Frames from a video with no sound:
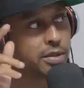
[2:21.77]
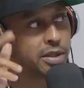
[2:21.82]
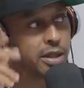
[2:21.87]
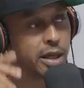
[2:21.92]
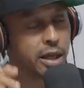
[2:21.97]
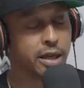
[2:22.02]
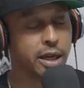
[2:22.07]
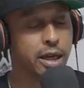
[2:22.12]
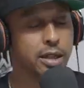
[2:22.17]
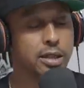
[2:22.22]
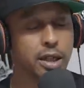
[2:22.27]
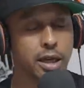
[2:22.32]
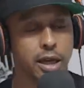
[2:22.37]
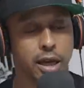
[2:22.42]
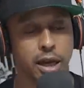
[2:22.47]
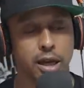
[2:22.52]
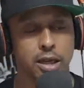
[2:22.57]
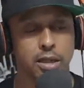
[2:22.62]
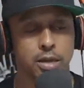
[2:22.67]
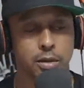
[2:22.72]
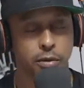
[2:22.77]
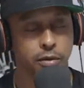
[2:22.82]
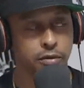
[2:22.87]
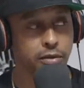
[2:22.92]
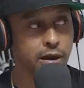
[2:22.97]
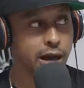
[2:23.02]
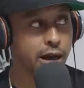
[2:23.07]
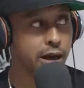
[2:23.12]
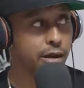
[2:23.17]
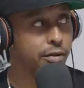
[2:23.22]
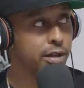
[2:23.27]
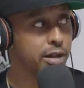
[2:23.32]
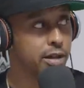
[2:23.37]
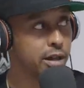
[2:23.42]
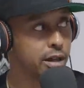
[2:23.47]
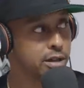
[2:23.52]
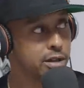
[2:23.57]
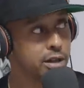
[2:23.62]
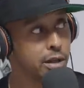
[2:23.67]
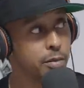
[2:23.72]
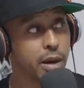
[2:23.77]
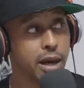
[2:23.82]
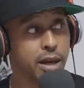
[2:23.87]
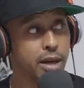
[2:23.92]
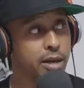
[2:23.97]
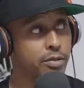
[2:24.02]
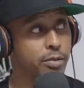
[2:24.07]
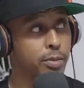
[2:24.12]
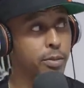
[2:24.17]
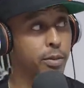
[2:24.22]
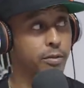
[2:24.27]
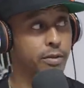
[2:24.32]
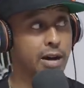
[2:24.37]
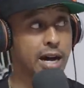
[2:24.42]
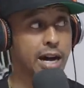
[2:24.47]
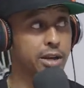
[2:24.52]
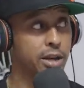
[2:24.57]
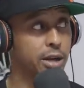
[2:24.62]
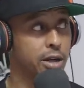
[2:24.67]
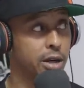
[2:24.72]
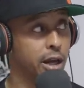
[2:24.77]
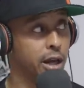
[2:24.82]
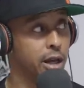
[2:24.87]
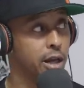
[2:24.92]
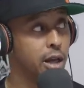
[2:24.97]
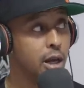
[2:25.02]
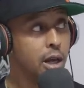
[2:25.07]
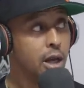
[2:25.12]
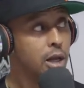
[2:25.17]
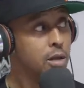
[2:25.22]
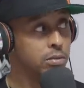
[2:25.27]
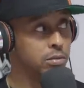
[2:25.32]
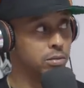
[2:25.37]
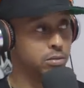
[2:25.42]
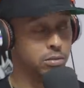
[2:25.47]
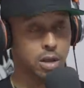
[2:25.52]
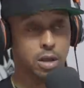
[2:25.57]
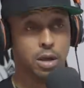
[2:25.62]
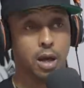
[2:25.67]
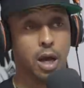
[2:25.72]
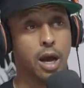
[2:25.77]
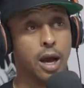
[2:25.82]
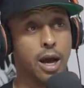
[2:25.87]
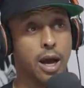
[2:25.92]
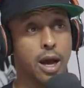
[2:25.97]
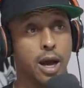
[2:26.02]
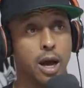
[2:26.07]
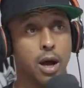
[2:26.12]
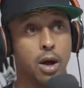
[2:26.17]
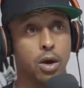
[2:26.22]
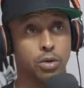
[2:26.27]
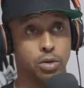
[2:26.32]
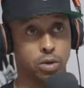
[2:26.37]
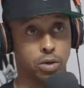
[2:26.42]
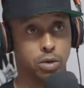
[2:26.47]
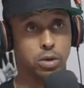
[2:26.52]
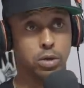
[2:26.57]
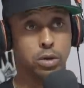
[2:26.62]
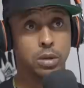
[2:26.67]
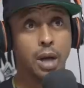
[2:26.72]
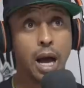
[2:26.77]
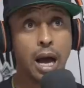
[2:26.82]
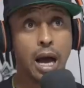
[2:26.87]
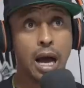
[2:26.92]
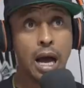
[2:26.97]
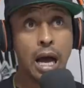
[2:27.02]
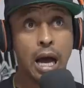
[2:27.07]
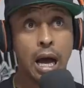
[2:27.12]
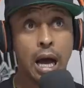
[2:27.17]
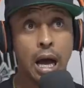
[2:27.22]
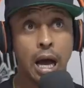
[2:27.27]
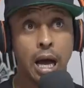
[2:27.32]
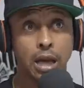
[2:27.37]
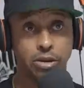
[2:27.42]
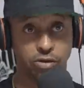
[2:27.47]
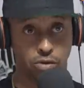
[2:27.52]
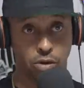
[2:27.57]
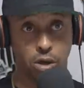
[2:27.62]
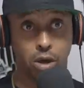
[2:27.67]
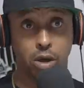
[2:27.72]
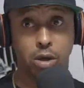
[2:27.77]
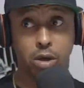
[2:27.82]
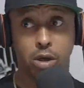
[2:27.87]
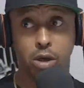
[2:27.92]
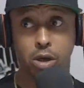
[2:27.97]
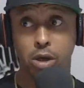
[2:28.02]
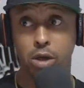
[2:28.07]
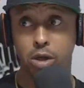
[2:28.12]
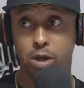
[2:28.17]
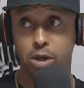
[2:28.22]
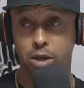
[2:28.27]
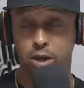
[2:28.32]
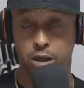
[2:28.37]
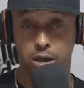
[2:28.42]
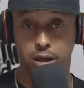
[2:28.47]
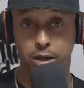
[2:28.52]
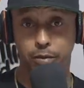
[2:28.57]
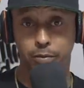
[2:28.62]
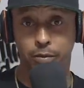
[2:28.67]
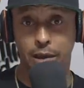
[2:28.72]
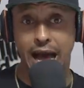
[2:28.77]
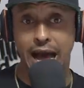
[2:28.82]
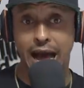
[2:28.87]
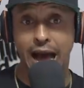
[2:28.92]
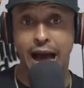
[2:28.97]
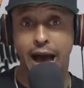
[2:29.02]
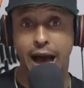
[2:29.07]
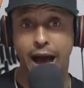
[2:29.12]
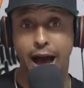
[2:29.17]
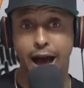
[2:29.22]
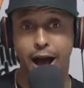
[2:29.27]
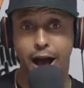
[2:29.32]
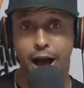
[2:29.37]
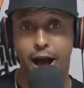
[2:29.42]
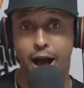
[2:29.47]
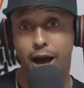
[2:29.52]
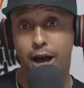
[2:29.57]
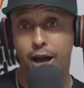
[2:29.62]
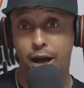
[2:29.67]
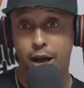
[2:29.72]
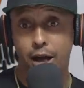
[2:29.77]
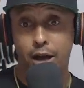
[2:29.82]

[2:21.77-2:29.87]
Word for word: saying they say Asia provide everything. She might even provide the nigga. Mm, how do I say goodbye